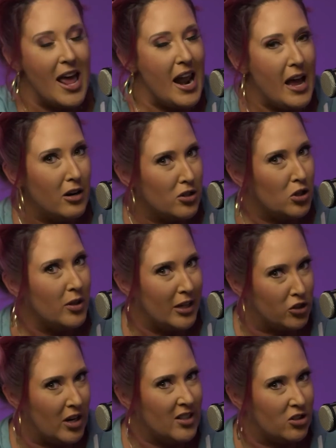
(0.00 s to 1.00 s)
And I don't do like
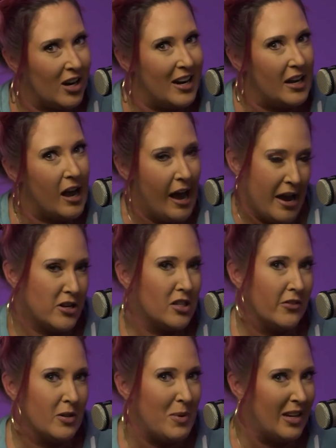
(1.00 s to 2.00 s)
strength training. I just
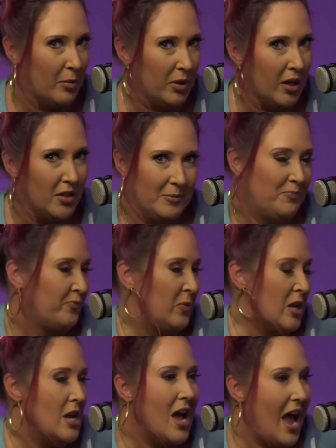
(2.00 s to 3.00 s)
lift a makeup kit.
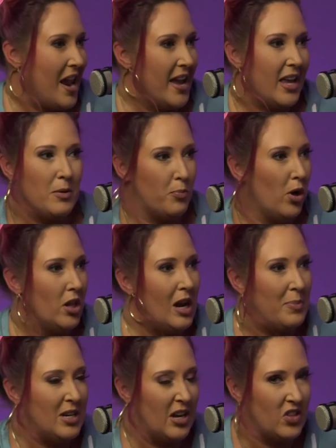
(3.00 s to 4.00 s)
And I can pull it
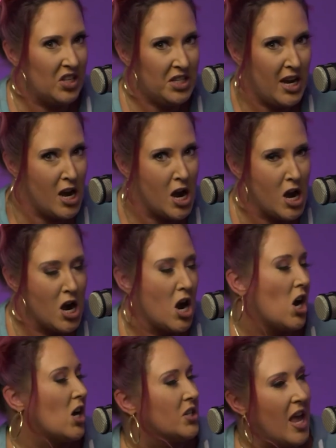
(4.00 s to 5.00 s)
up and down the
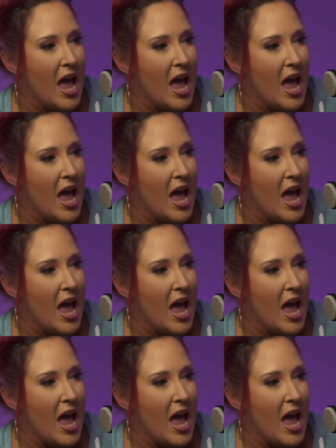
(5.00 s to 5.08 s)
stairs.